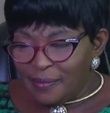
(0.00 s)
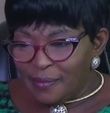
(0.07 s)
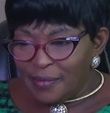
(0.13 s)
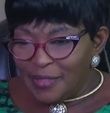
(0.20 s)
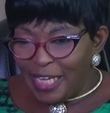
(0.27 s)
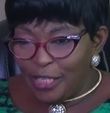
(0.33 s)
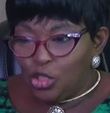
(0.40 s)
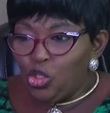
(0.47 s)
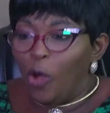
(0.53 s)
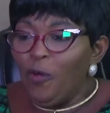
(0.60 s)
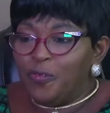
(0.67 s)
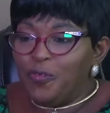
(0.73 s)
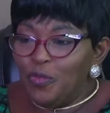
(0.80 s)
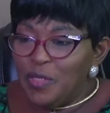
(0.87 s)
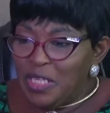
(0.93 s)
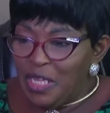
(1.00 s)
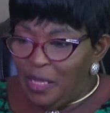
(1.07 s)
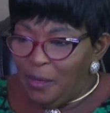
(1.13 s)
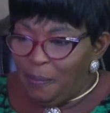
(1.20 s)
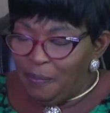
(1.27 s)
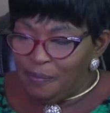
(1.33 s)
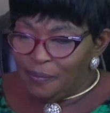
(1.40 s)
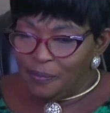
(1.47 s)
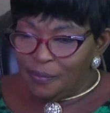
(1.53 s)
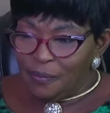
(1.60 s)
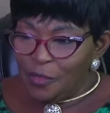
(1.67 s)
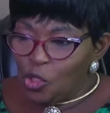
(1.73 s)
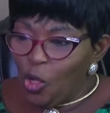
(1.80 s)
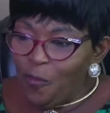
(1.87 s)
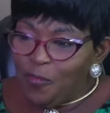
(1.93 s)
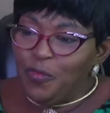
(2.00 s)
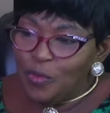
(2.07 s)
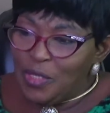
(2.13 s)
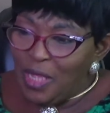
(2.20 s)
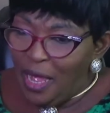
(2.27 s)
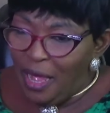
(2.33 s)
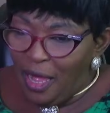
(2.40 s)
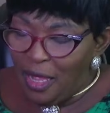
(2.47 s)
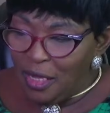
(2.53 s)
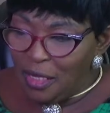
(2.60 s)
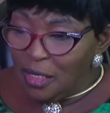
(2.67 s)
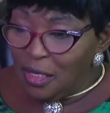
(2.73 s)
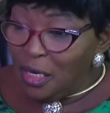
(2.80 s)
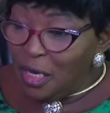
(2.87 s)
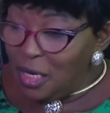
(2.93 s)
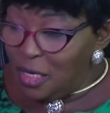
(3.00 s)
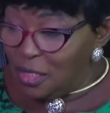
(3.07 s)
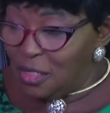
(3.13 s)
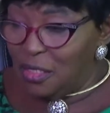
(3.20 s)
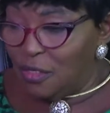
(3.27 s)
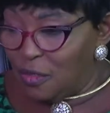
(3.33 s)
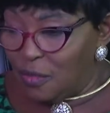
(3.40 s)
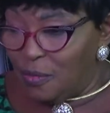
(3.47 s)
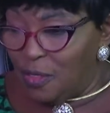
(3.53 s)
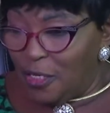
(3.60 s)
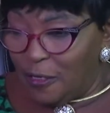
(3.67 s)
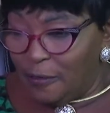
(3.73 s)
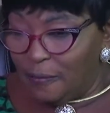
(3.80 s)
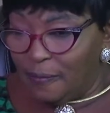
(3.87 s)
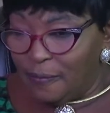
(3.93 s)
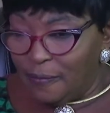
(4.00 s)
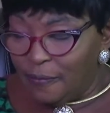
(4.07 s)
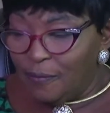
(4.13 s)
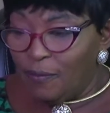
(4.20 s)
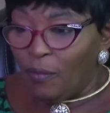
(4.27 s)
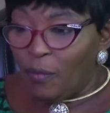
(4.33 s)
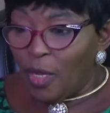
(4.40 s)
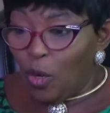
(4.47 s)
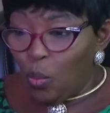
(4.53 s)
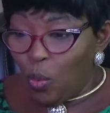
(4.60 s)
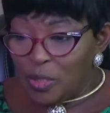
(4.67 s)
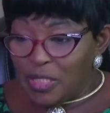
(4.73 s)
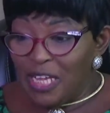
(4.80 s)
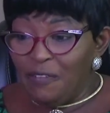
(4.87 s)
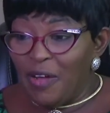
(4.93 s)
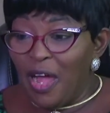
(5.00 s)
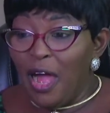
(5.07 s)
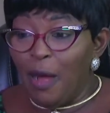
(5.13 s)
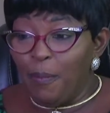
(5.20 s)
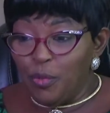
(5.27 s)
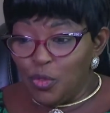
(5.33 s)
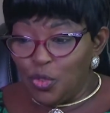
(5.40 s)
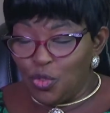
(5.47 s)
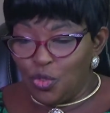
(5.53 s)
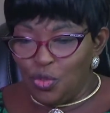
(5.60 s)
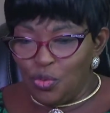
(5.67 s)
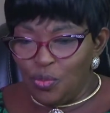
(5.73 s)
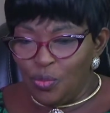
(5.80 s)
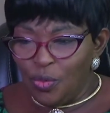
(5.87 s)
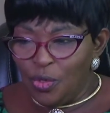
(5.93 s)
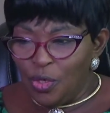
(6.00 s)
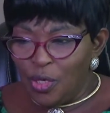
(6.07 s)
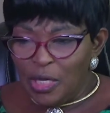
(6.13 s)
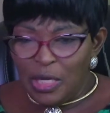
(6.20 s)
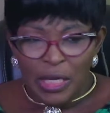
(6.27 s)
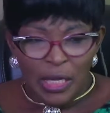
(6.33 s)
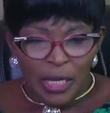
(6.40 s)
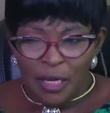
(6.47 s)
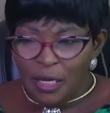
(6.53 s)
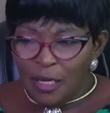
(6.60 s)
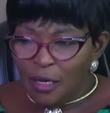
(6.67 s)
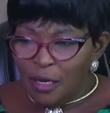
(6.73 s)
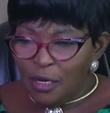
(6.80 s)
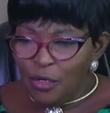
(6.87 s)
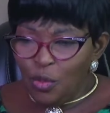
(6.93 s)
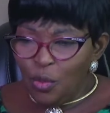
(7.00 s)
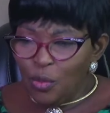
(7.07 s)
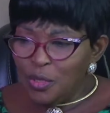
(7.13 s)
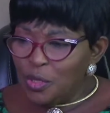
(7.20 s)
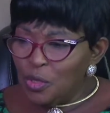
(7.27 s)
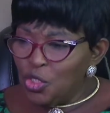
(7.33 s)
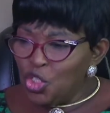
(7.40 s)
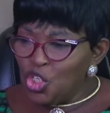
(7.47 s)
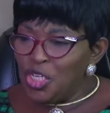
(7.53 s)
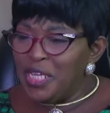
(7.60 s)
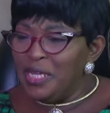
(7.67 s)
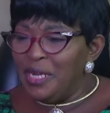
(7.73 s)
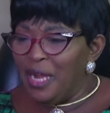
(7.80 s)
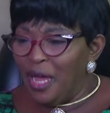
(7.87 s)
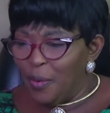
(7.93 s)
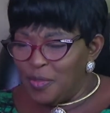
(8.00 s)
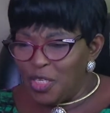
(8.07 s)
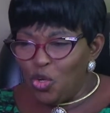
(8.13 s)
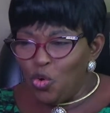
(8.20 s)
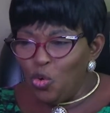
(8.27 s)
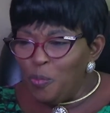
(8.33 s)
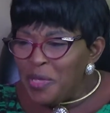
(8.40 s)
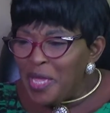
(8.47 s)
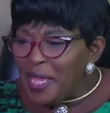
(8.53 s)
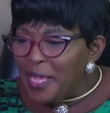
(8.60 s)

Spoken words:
That toughens him, toughens her. Listen to me. Whatever happens to you, don't chicken out. It could be